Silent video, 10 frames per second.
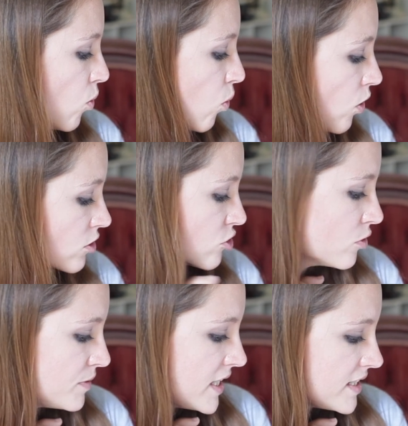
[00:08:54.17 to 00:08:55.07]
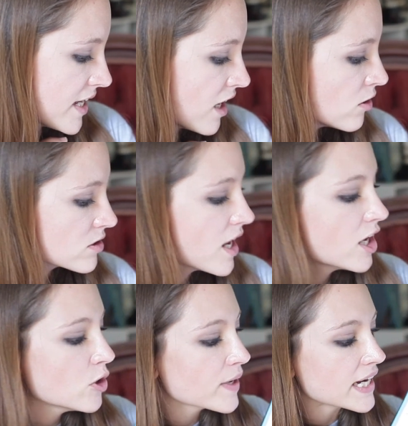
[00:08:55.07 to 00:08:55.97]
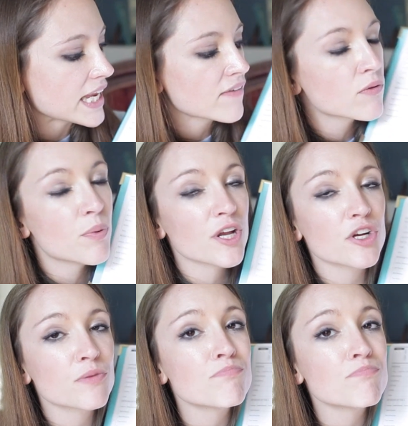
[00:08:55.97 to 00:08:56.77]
wardrobe details. You can even put your